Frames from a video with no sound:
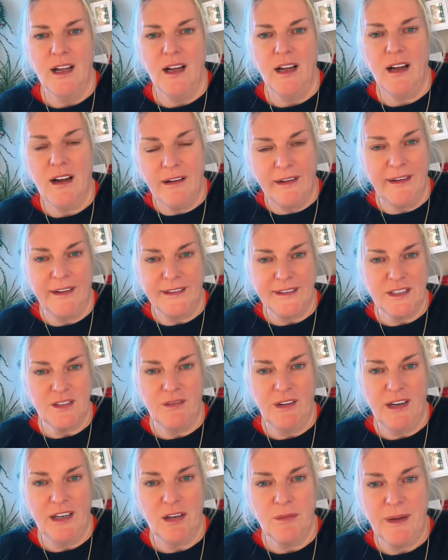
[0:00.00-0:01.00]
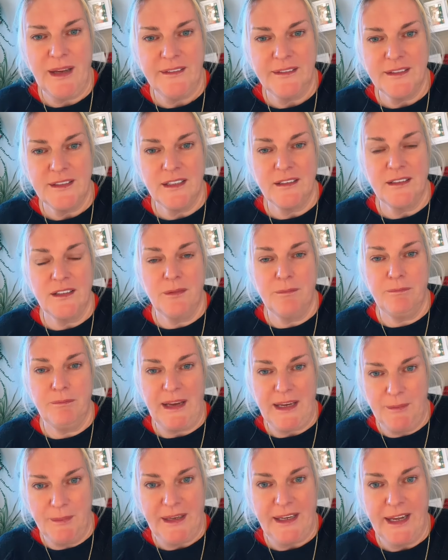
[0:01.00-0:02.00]
I like to recommend the
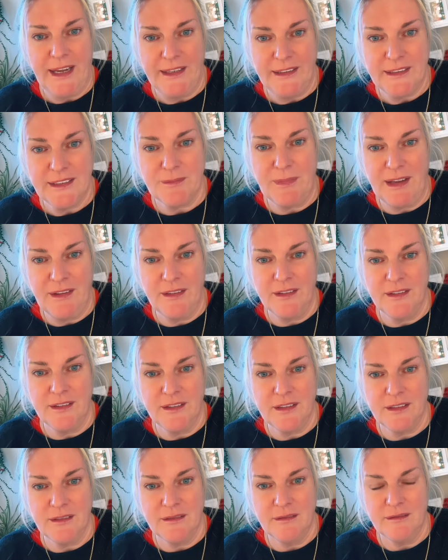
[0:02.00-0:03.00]
baby gates method.